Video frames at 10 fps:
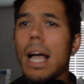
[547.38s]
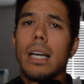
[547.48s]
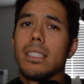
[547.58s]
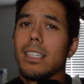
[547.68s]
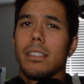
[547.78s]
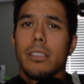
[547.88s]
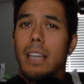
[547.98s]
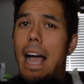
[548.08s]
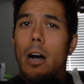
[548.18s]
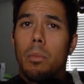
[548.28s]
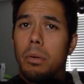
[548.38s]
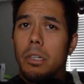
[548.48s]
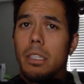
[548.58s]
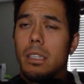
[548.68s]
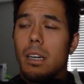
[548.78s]
And the
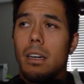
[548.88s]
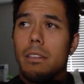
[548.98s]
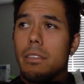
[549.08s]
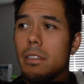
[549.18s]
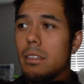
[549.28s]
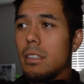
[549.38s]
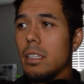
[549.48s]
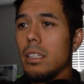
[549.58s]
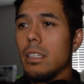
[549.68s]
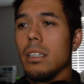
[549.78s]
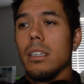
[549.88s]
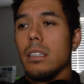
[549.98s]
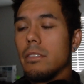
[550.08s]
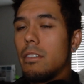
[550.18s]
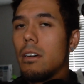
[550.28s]
output of the
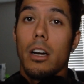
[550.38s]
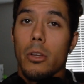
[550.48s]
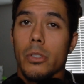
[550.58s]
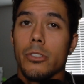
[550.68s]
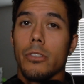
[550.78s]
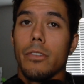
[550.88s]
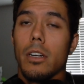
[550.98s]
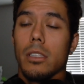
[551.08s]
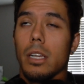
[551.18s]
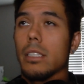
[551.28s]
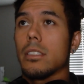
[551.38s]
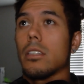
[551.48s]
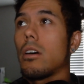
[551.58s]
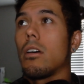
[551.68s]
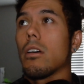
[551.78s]
Autoextrude fog lights
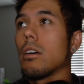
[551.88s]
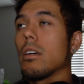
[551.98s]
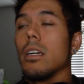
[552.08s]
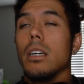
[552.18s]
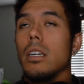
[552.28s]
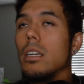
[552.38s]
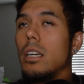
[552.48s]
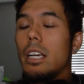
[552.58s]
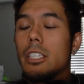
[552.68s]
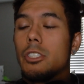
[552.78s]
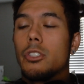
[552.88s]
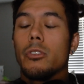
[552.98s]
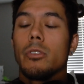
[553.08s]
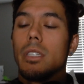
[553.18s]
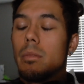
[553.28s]
are
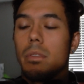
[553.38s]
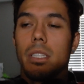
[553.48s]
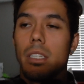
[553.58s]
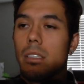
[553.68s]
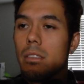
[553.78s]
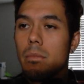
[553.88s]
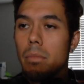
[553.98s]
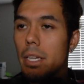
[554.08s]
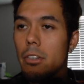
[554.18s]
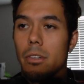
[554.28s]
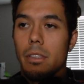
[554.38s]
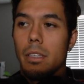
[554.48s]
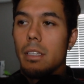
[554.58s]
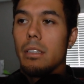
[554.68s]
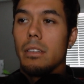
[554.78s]
extremely better
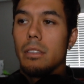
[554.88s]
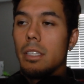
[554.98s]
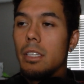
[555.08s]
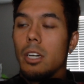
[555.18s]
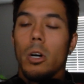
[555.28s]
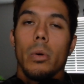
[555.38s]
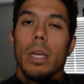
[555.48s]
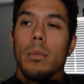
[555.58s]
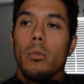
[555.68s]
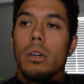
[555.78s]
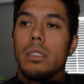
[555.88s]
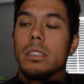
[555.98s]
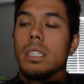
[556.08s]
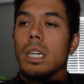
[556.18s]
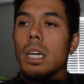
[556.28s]
than the OEM
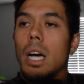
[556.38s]
ones.